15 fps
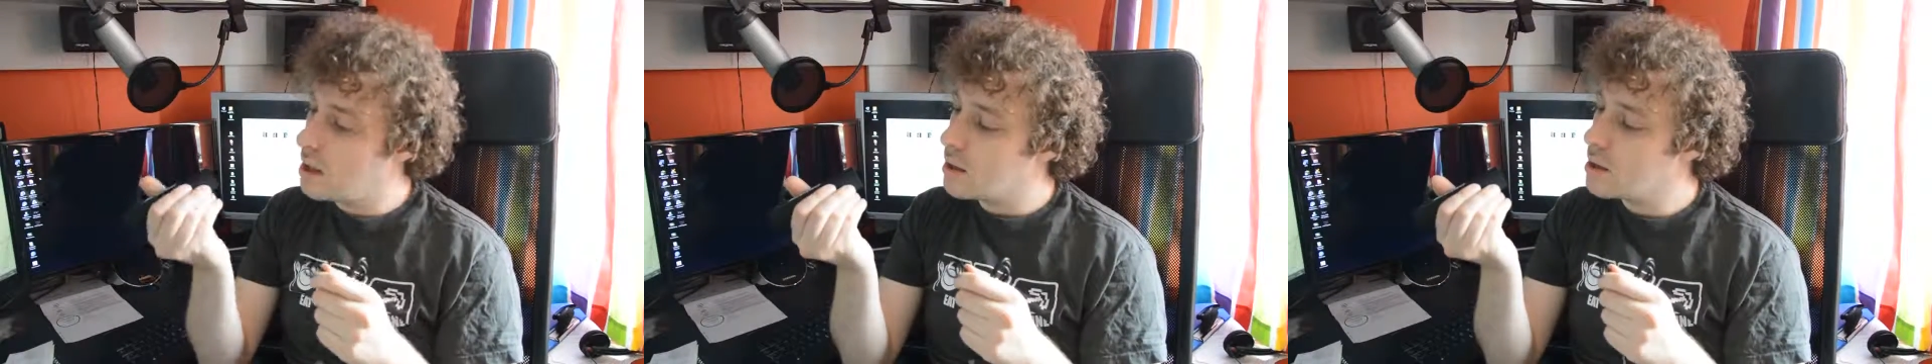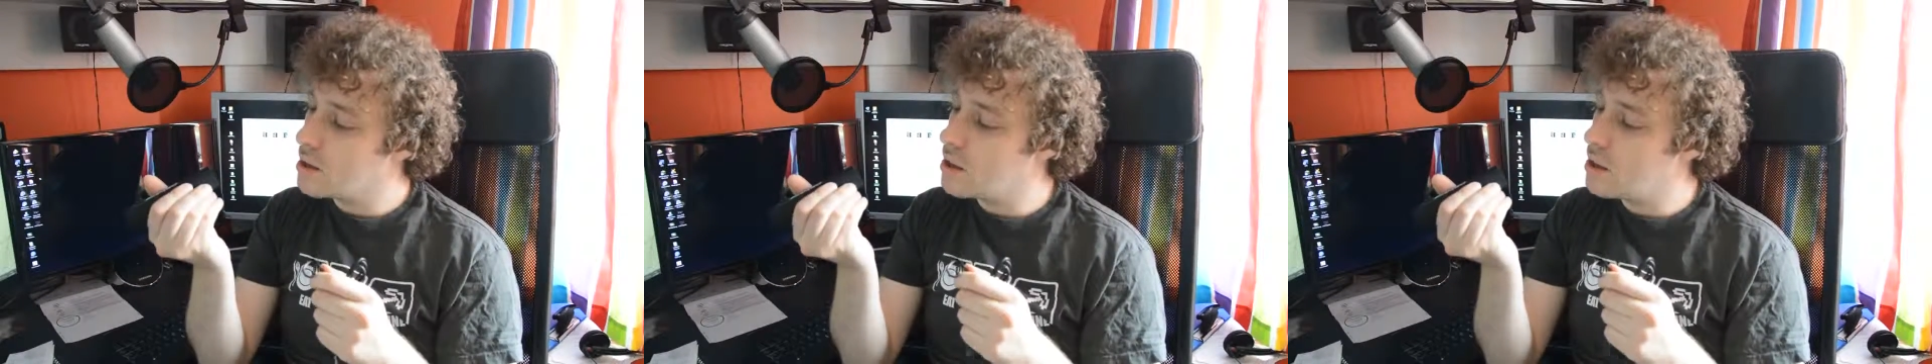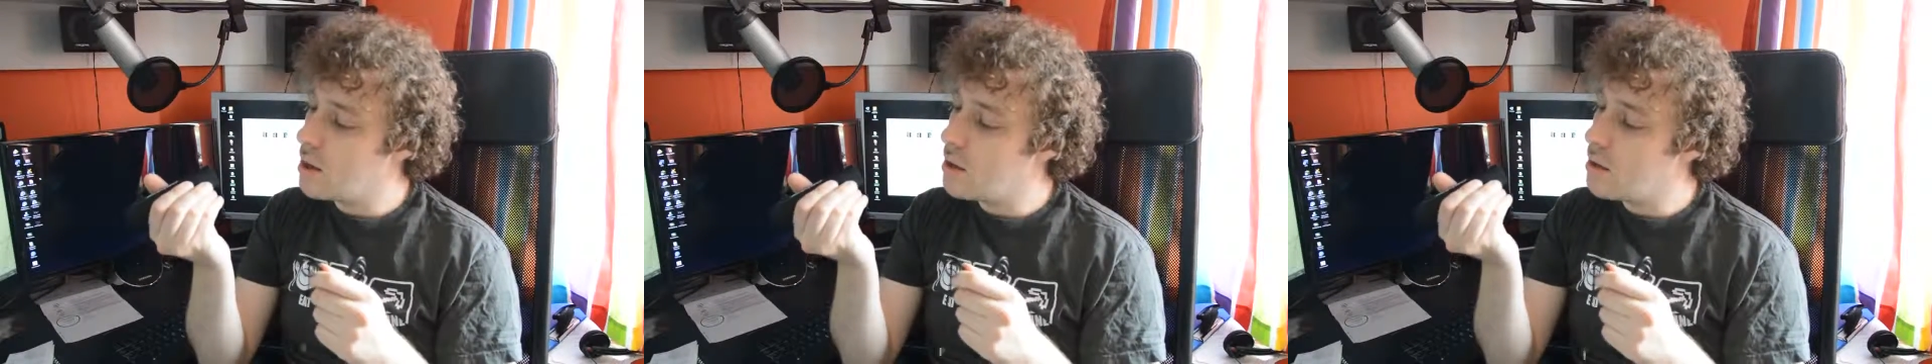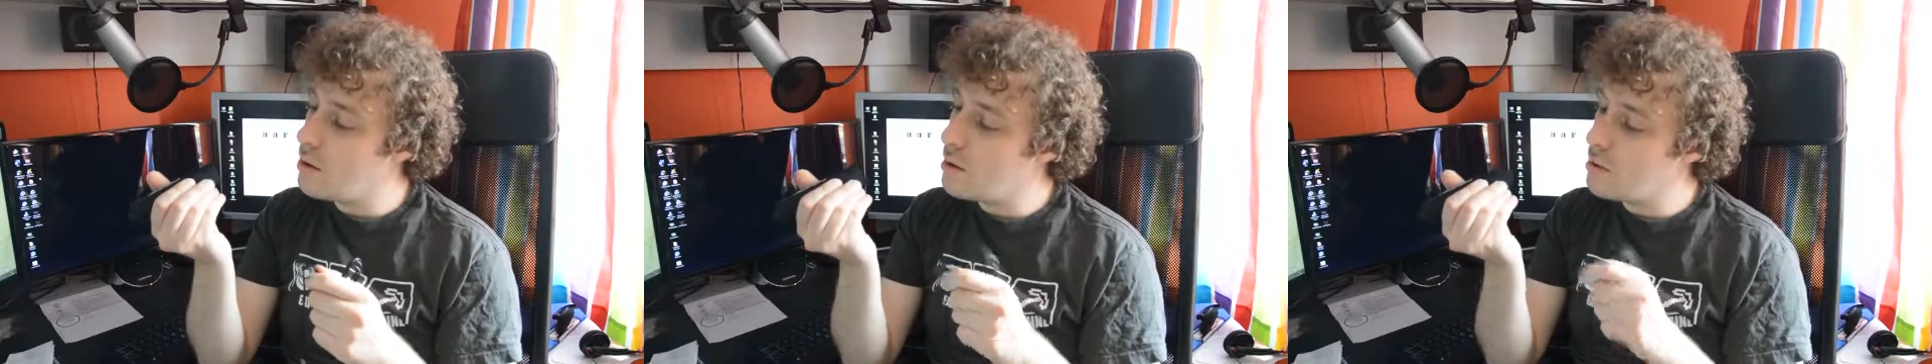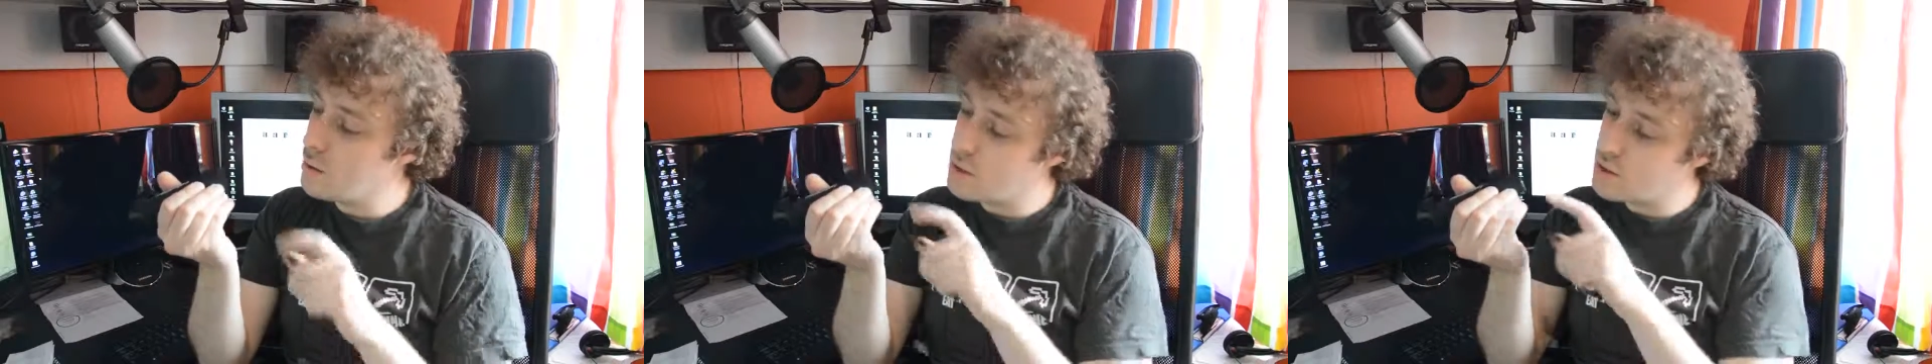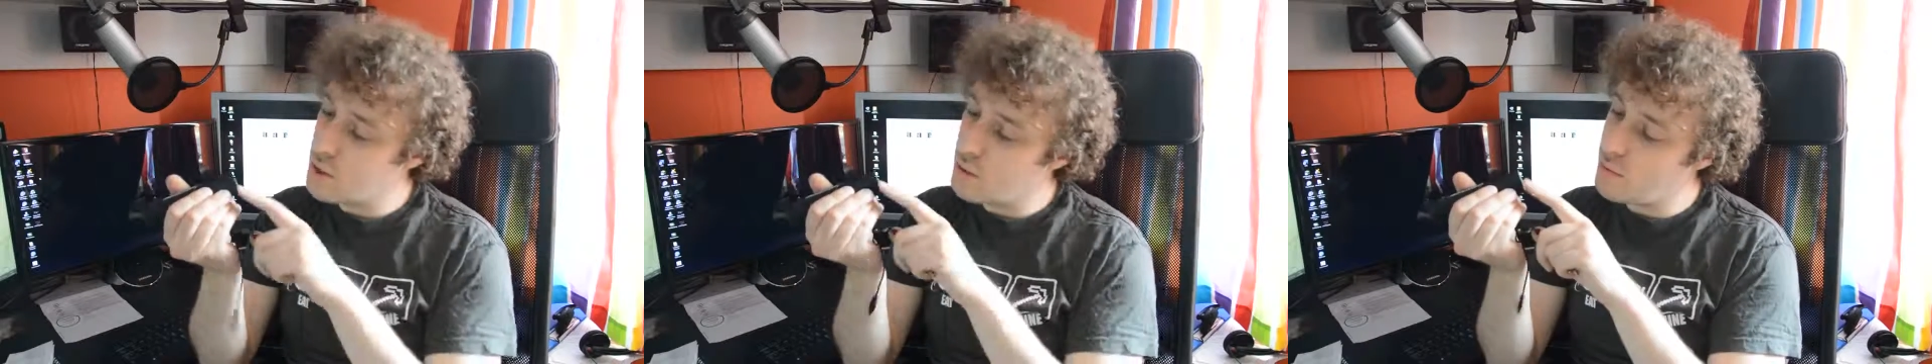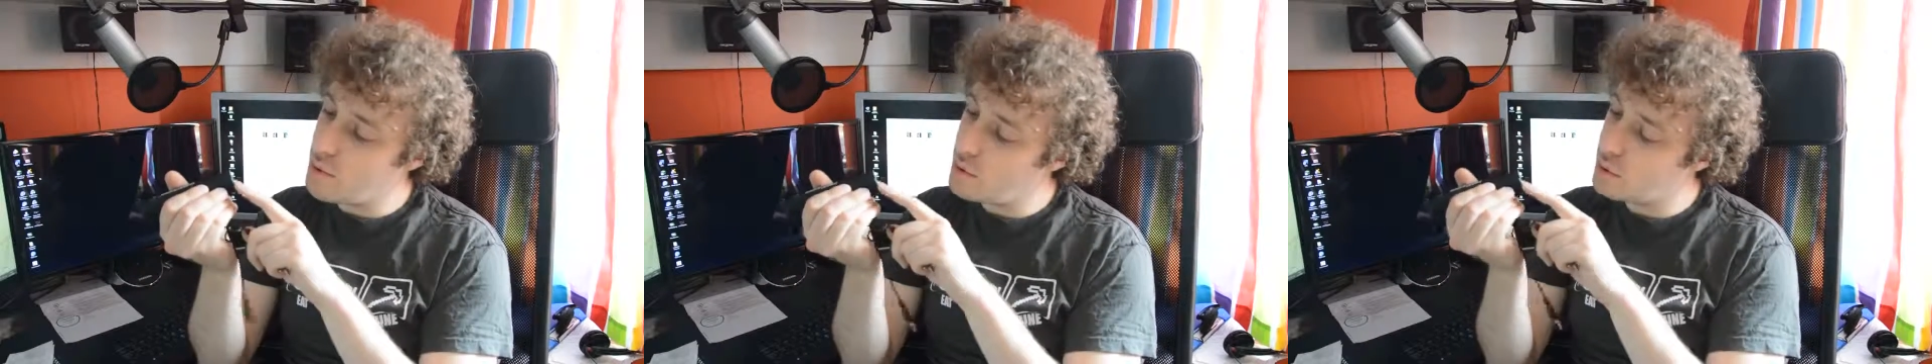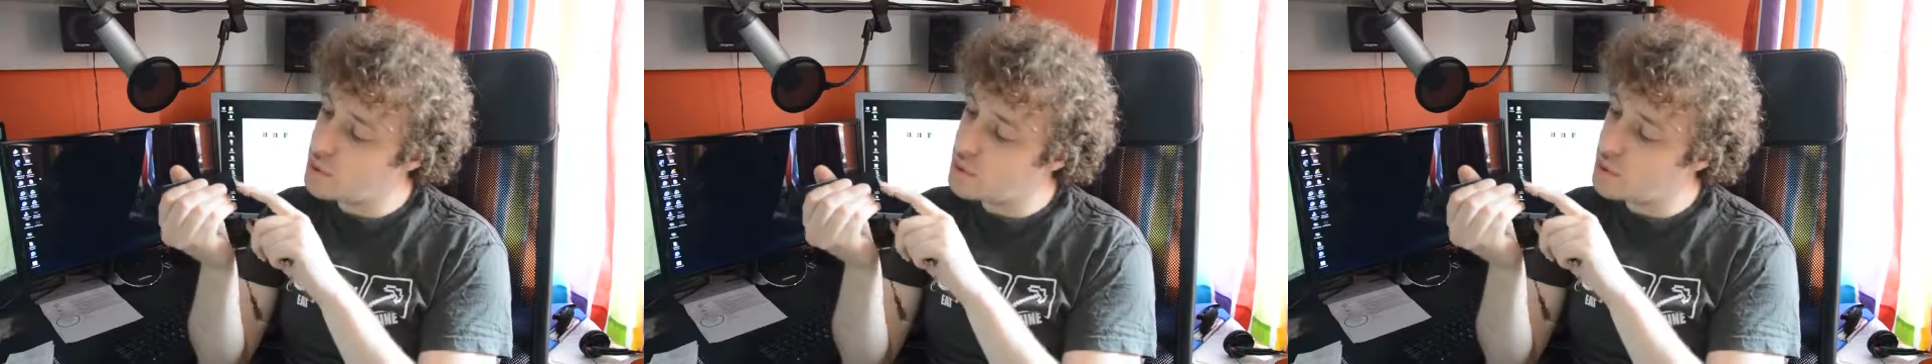there's no real